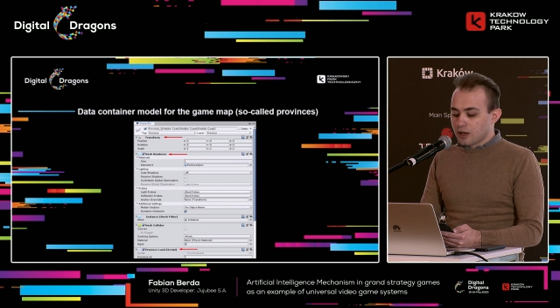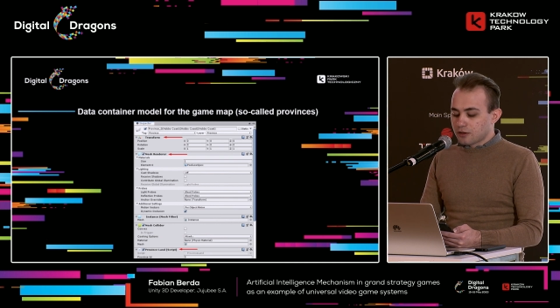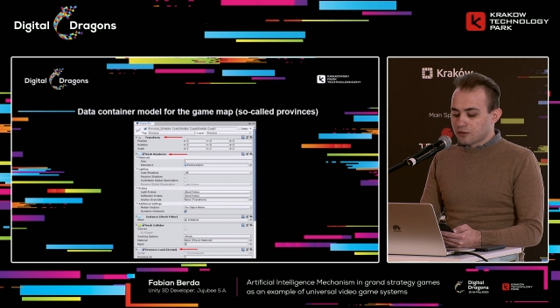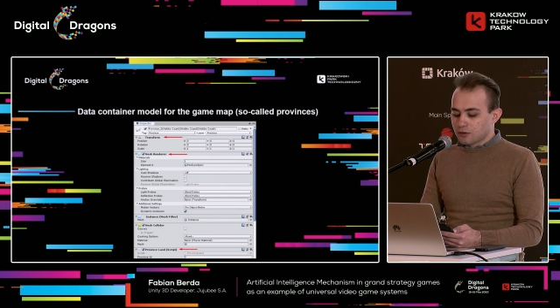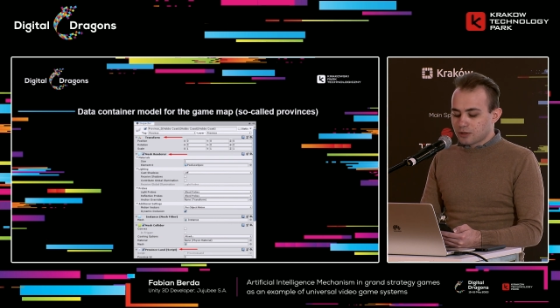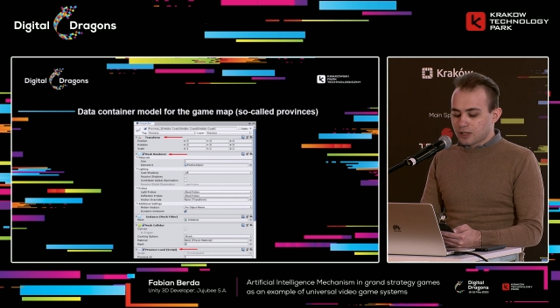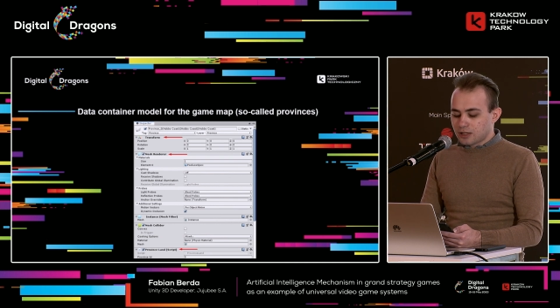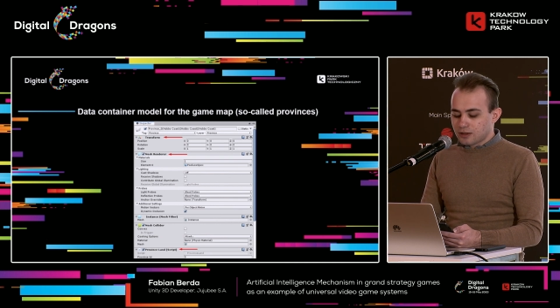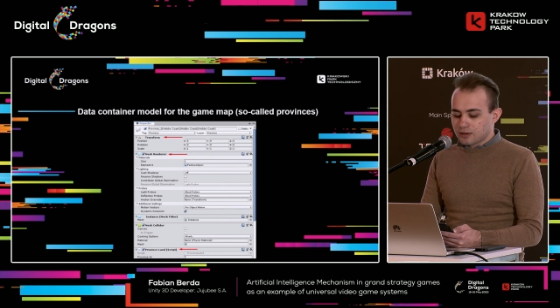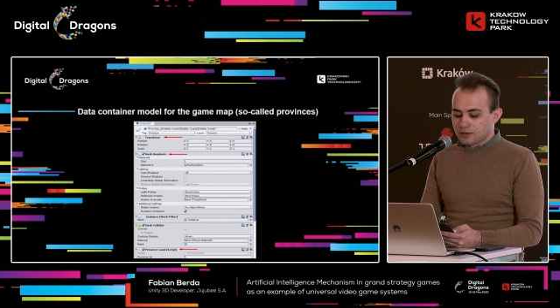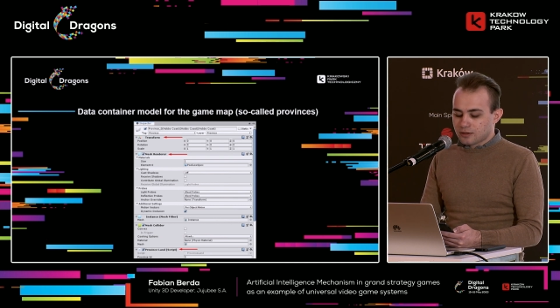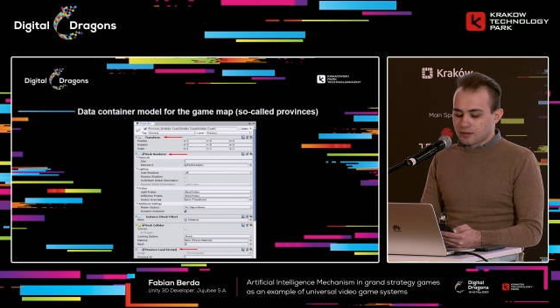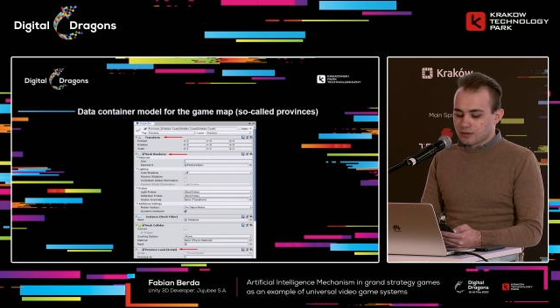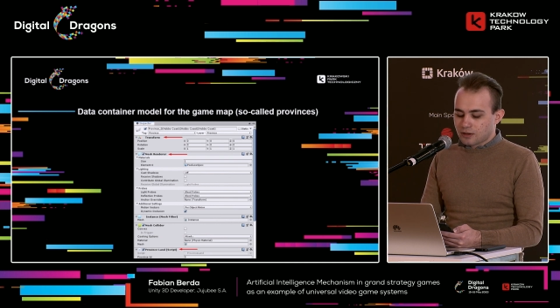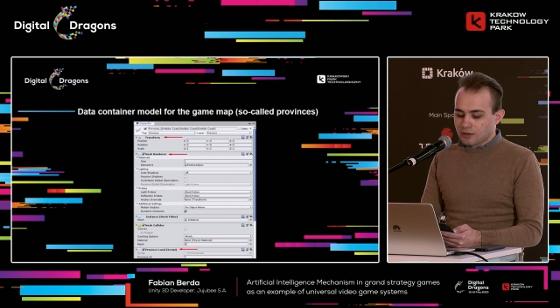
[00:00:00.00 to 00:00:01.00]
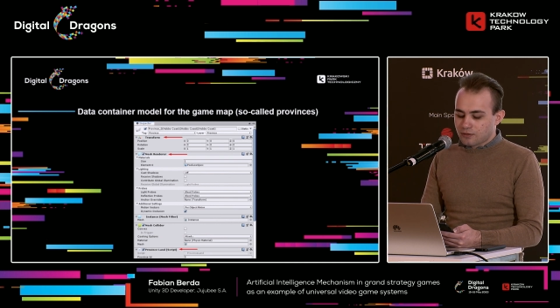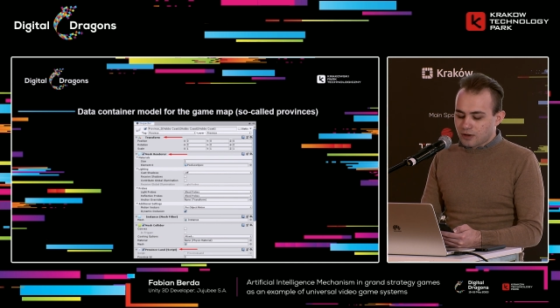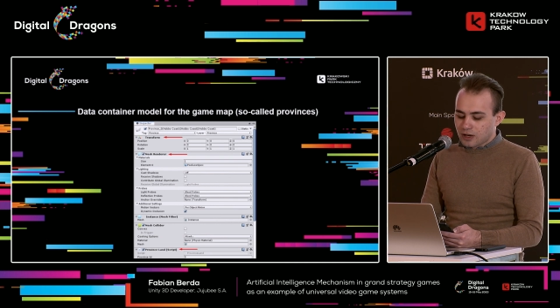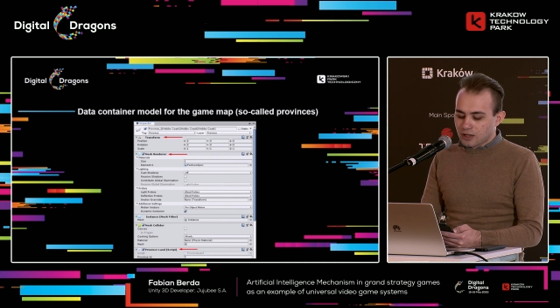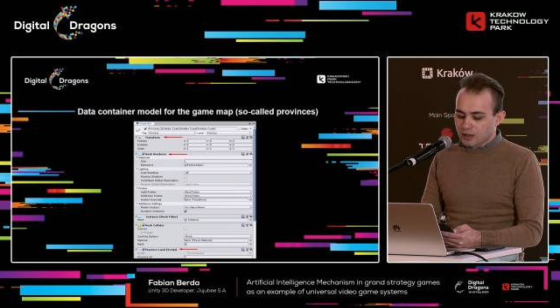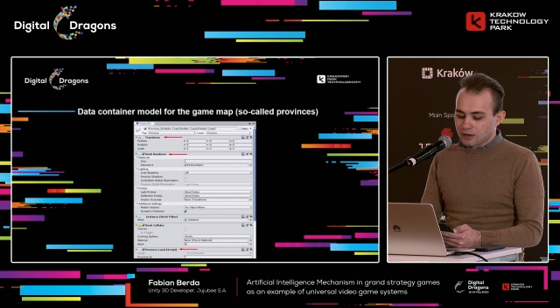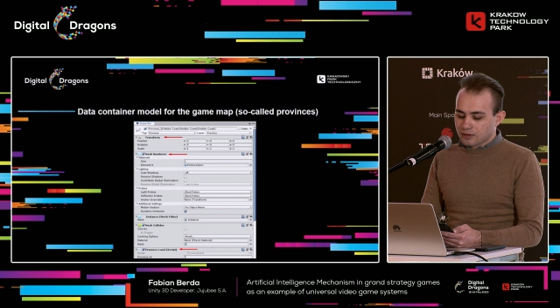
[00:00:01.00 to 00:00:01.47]
So that is
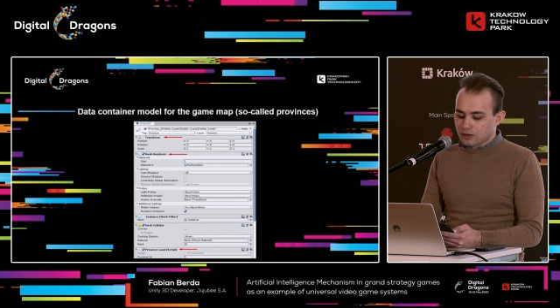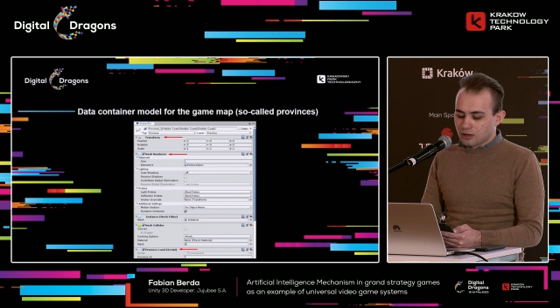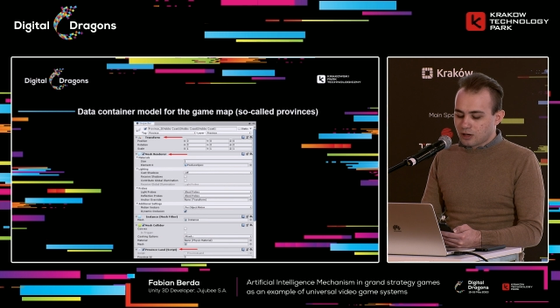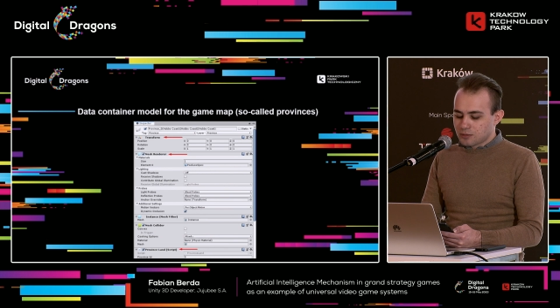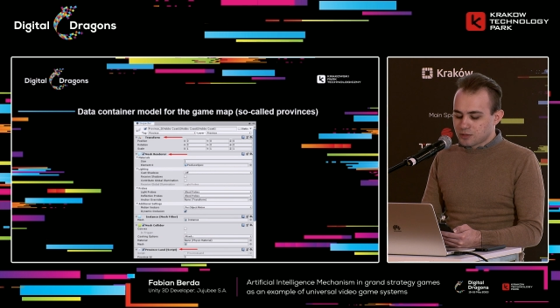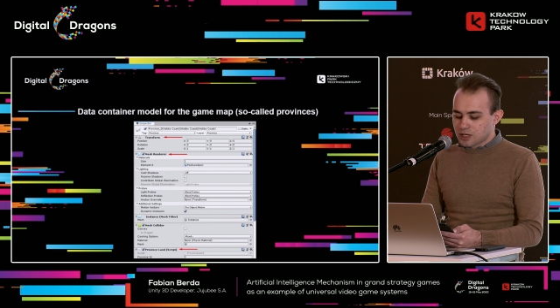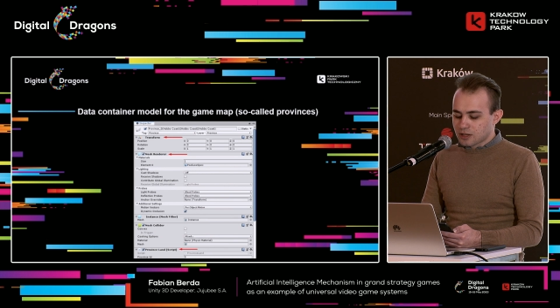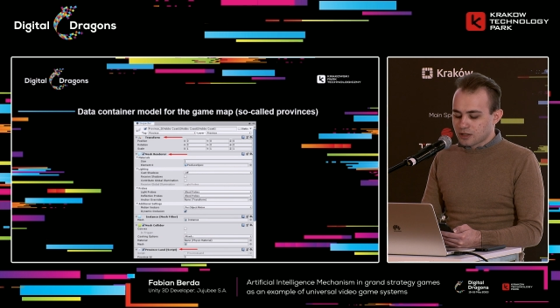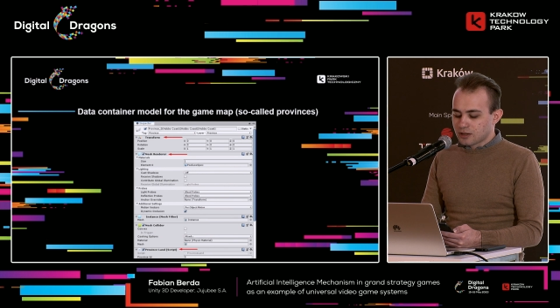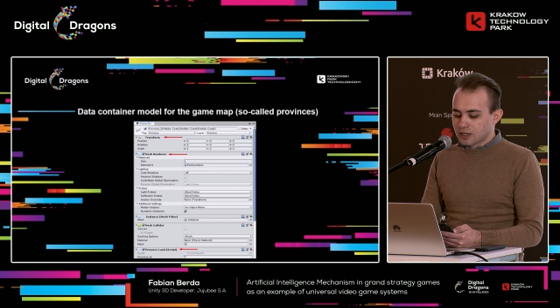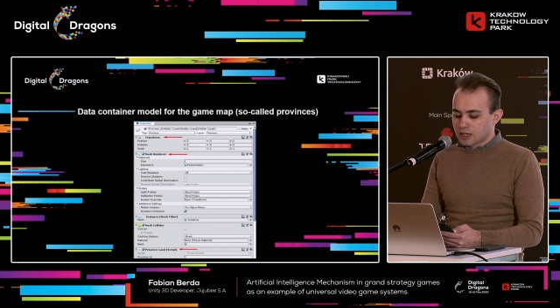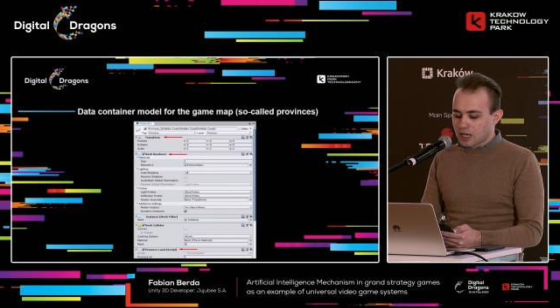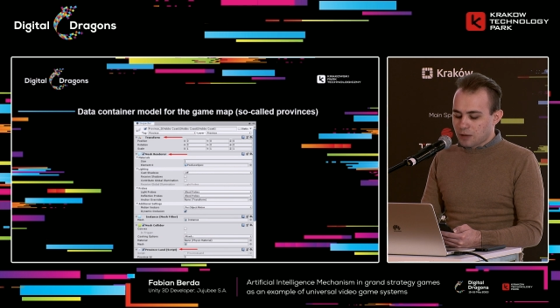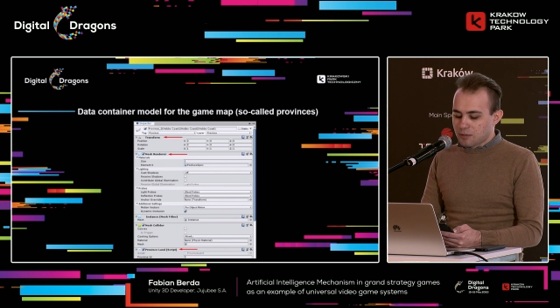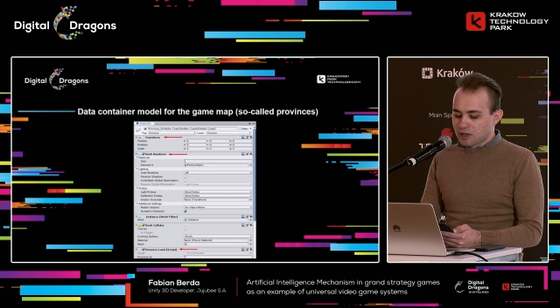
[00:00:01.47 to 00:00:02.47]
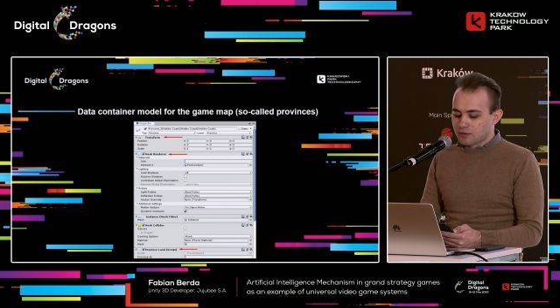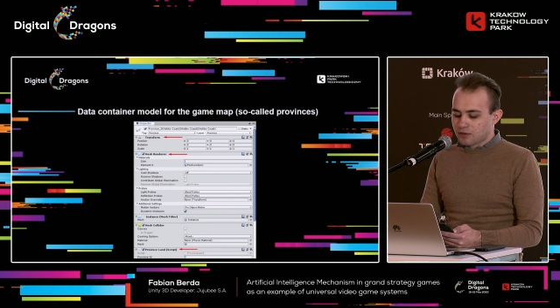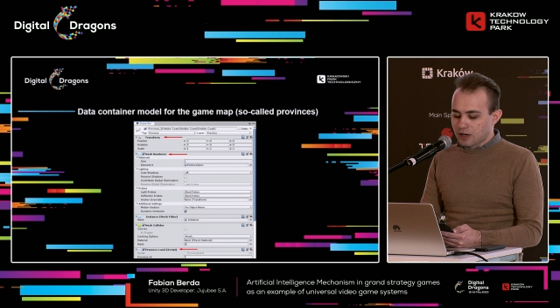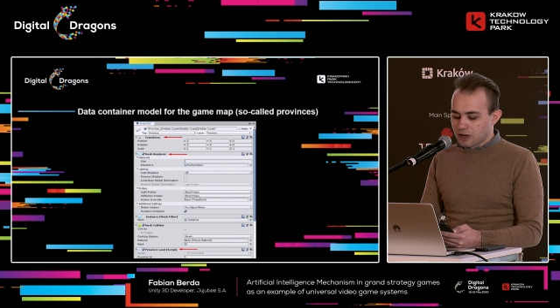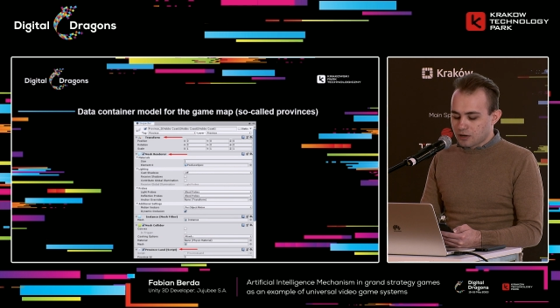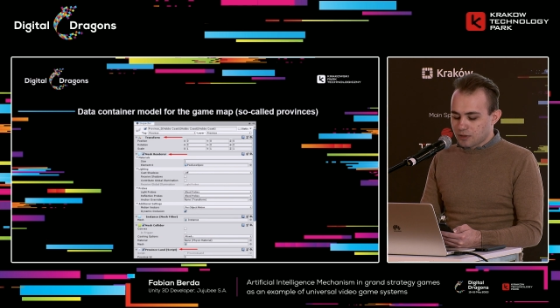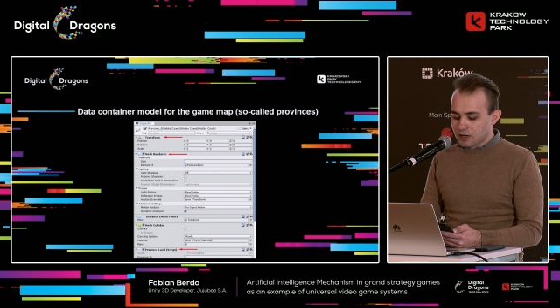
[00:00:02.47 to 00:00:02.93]
defined as an object in the game
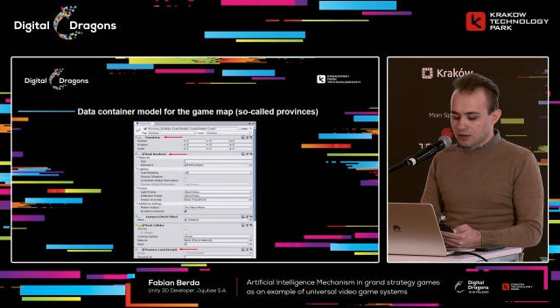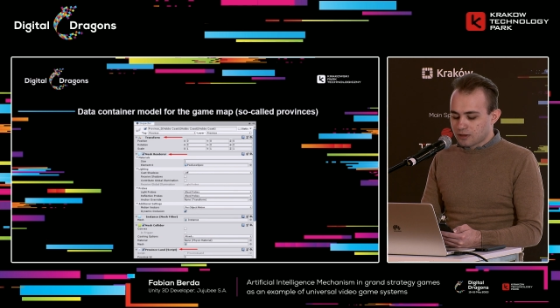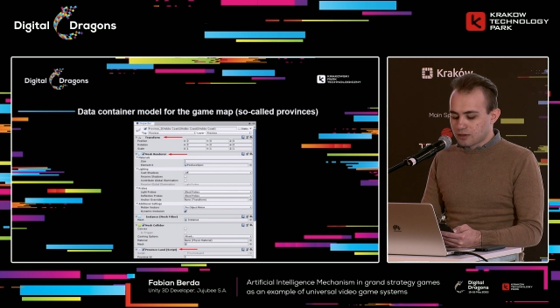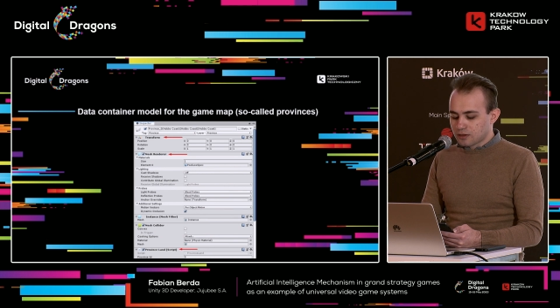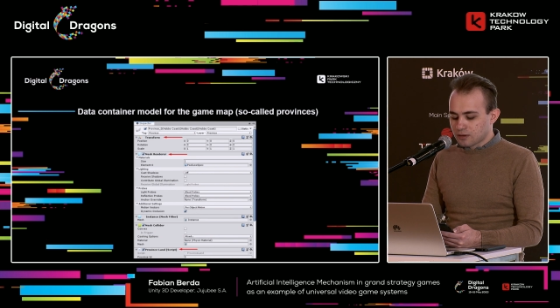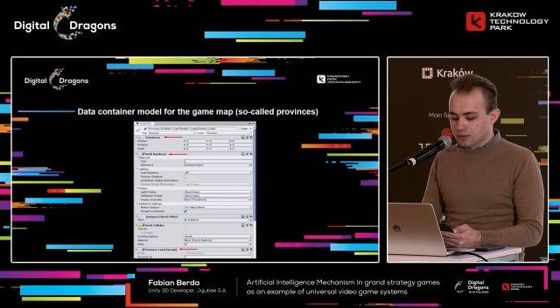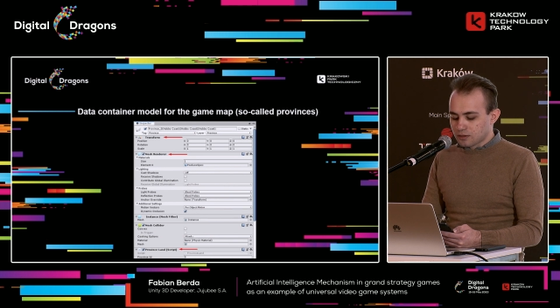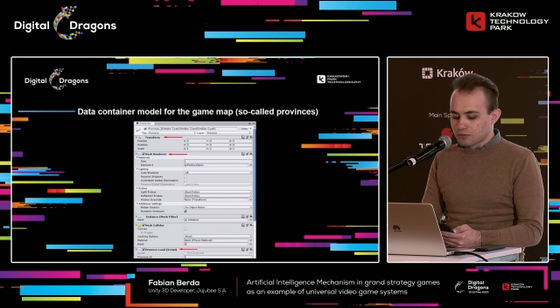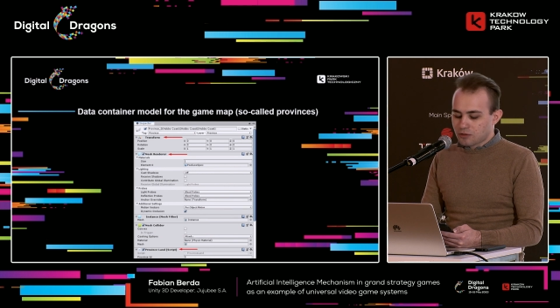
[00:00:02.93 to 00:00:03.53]
environment,